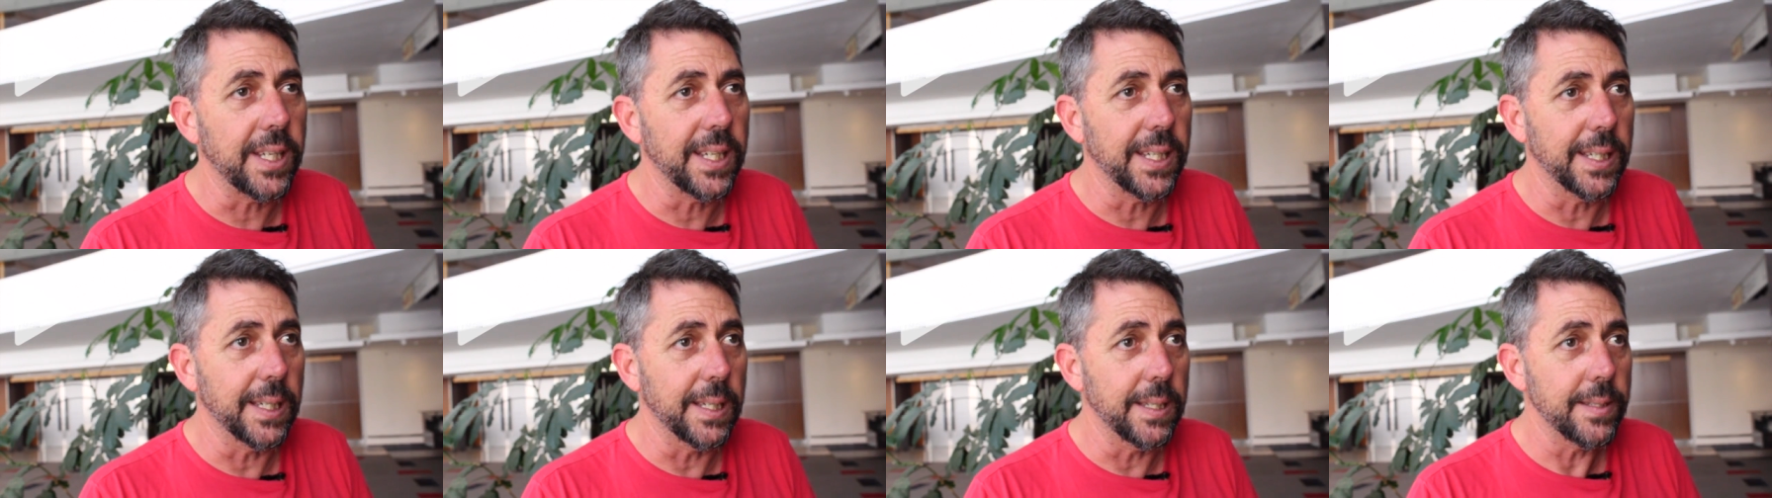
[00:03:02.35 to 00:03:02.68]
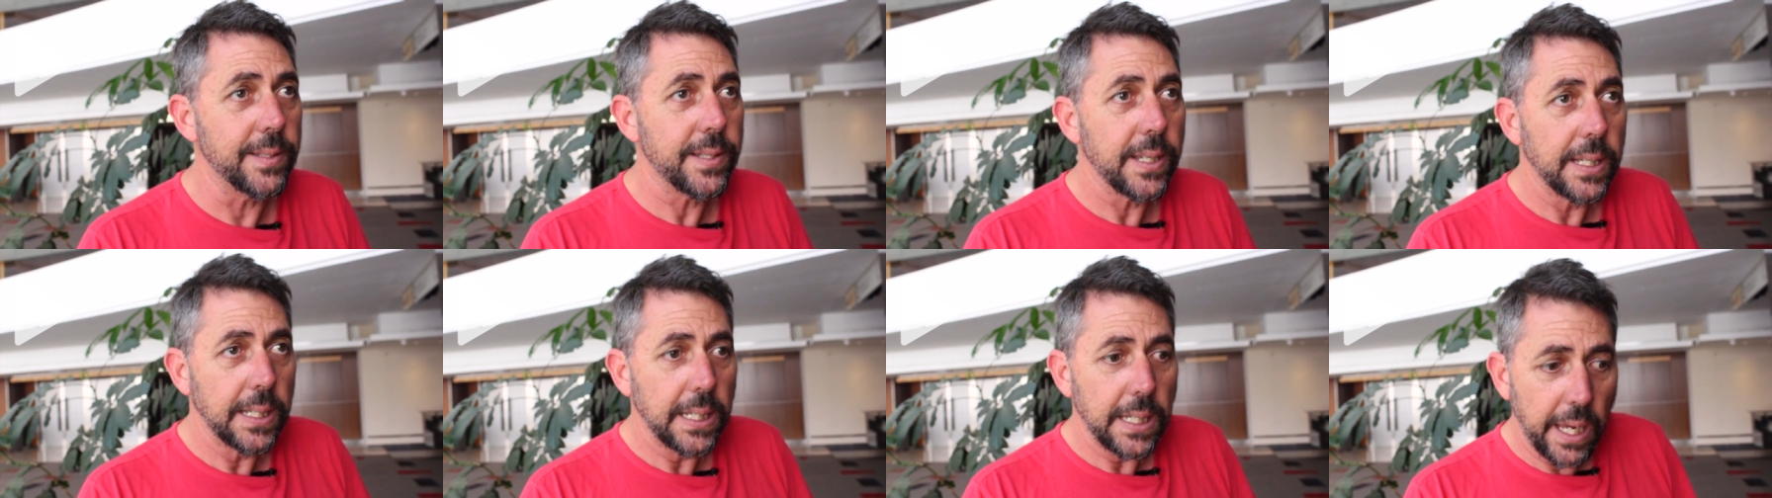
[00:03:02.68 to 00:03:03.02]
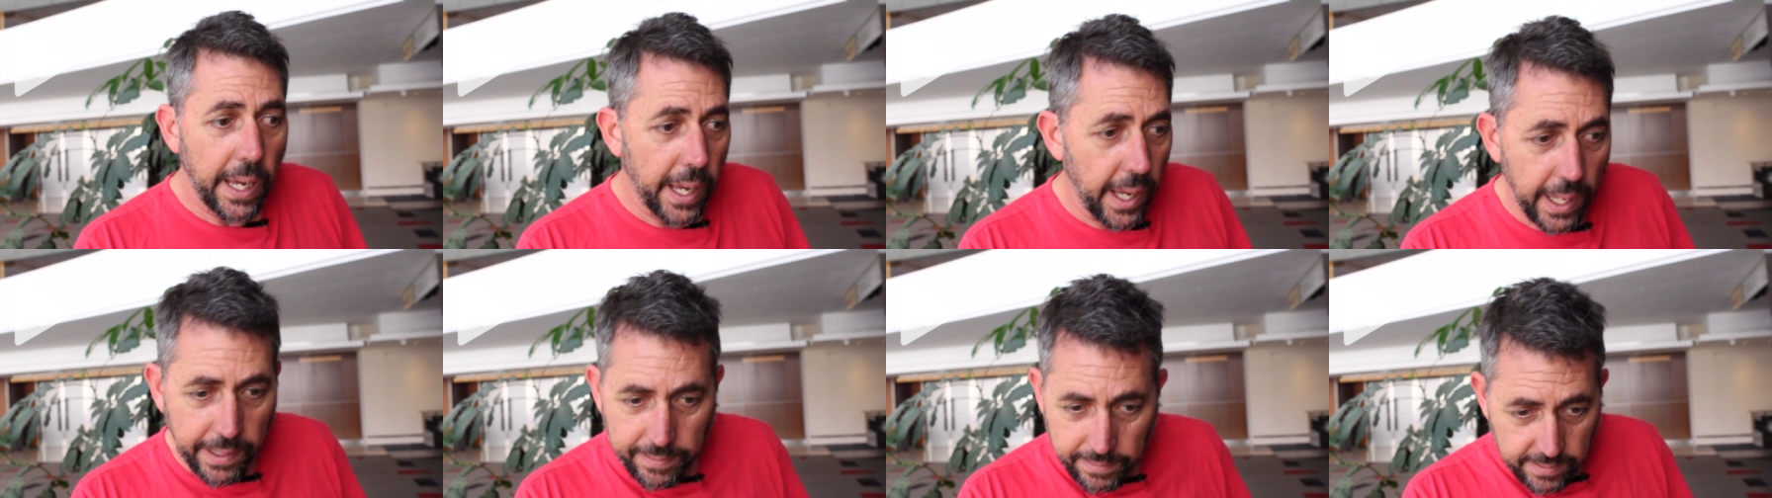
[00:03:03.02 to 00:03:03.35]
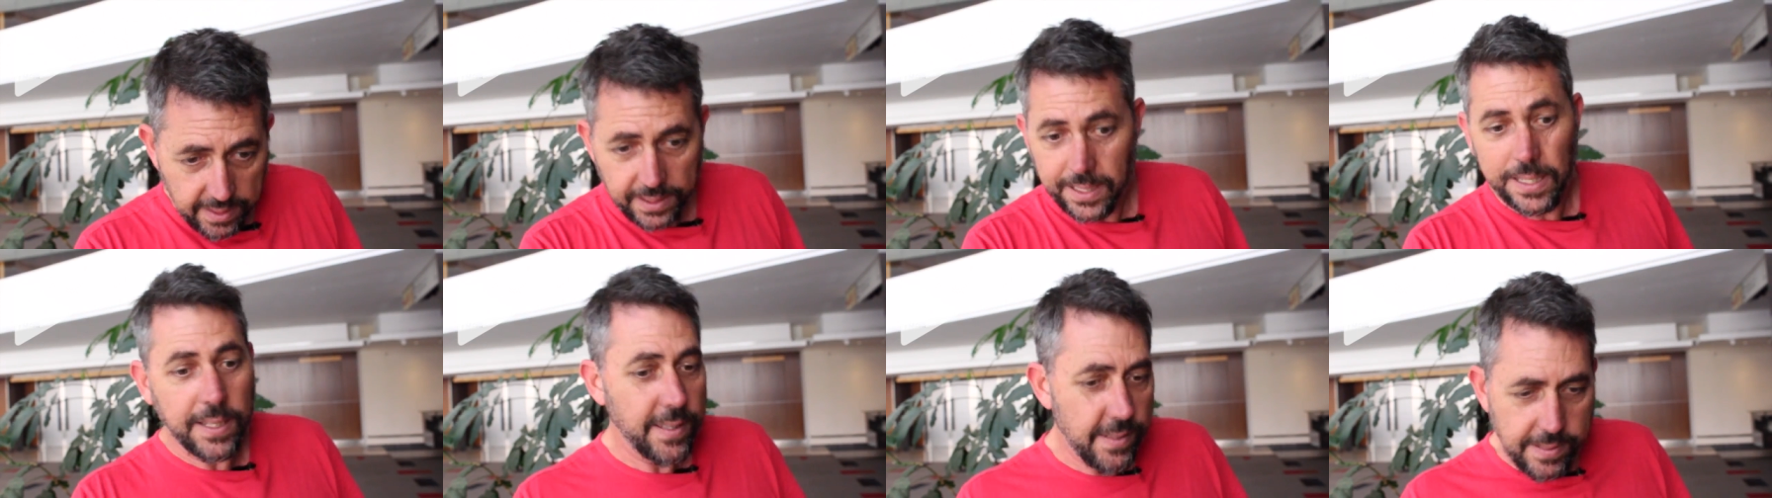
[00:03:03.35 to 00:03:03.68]
years. Yeah.
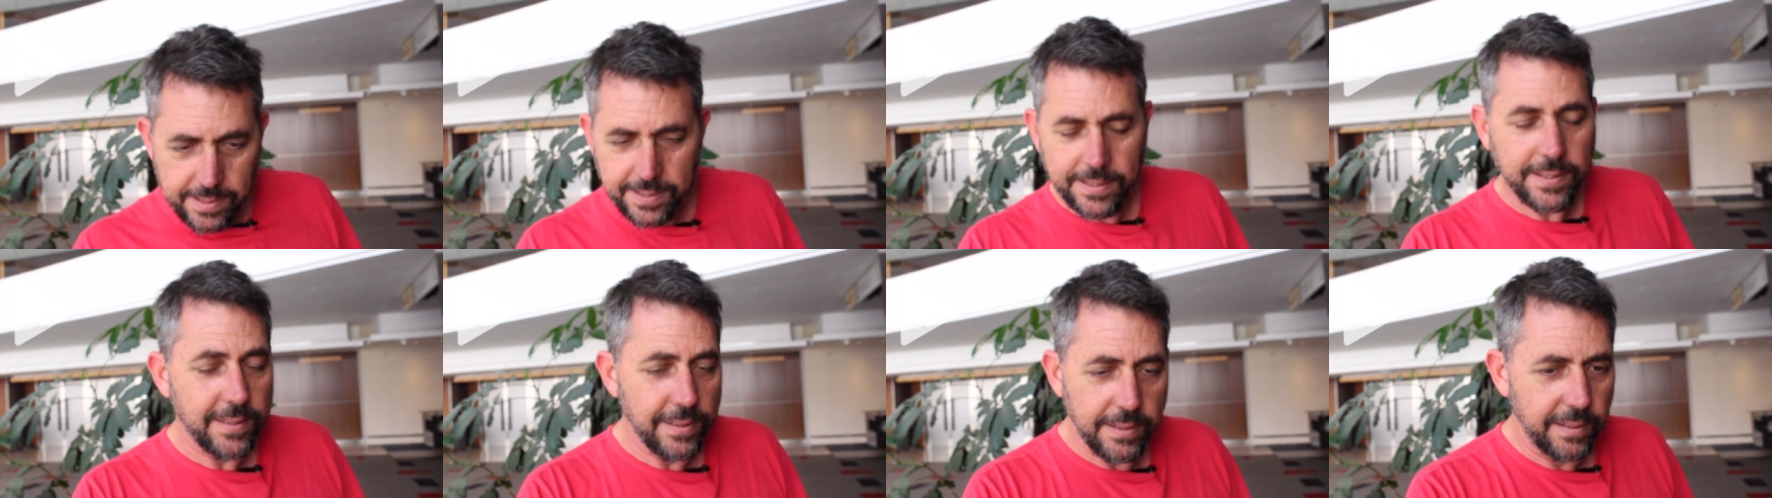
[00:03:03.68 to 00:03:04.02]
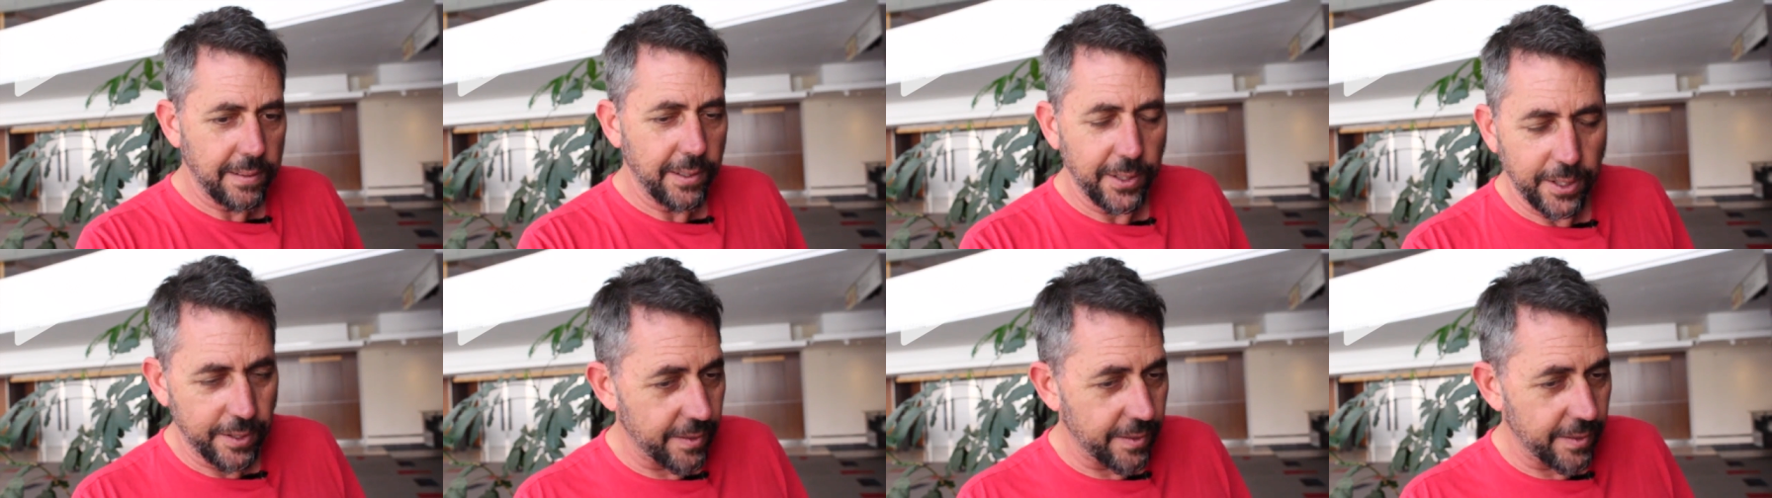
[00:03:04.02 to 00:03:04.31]
And these, you